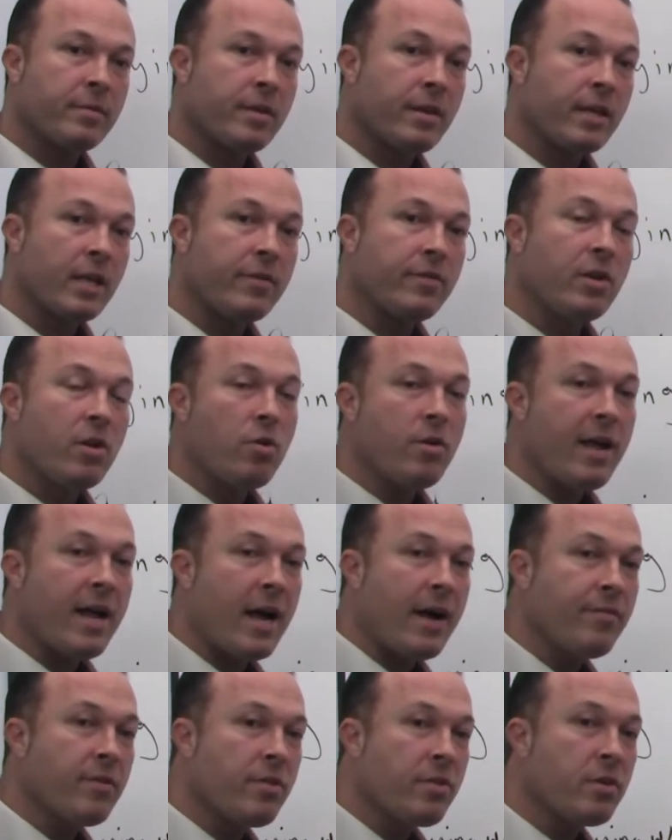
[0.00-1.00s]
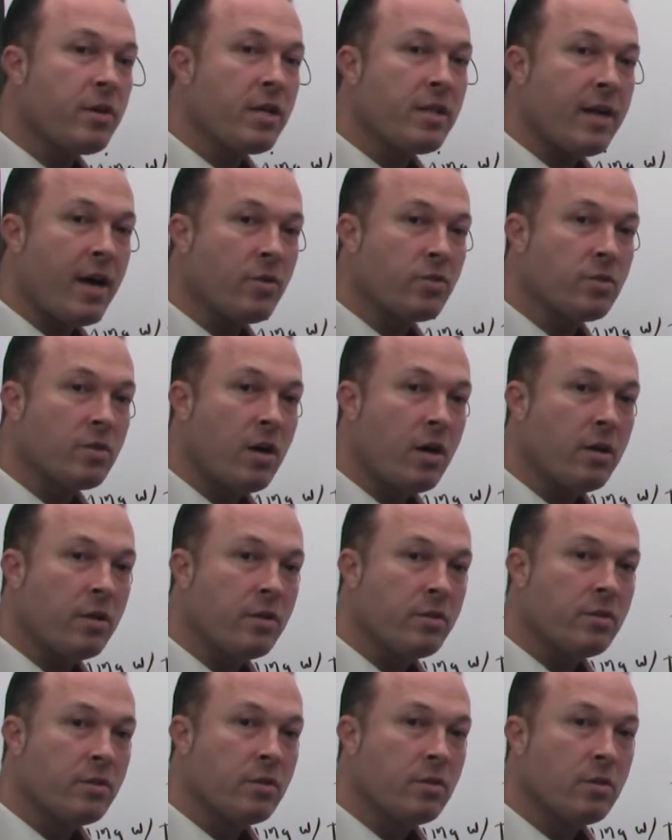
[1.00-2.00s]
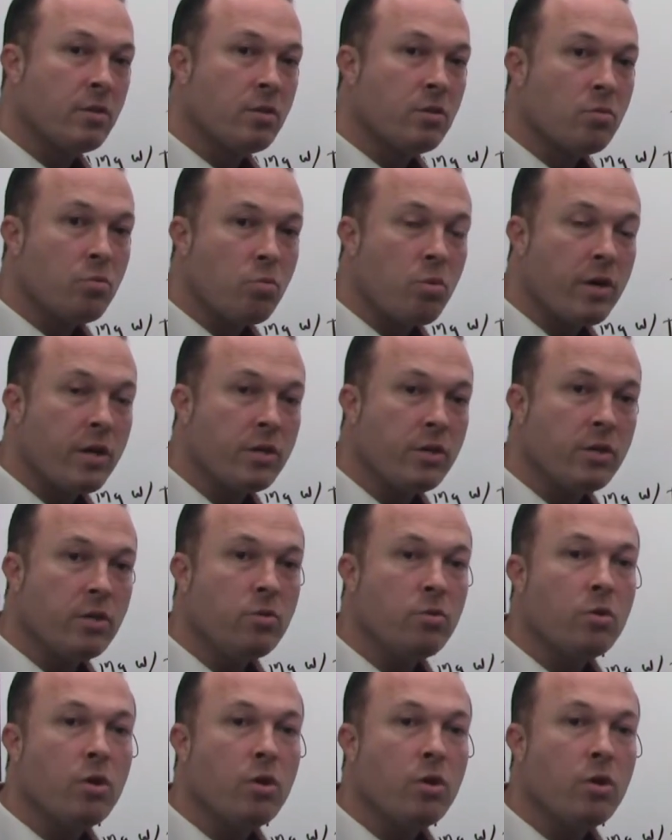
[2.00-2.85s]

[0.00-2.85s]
If you don't have the $30,000, what can you do?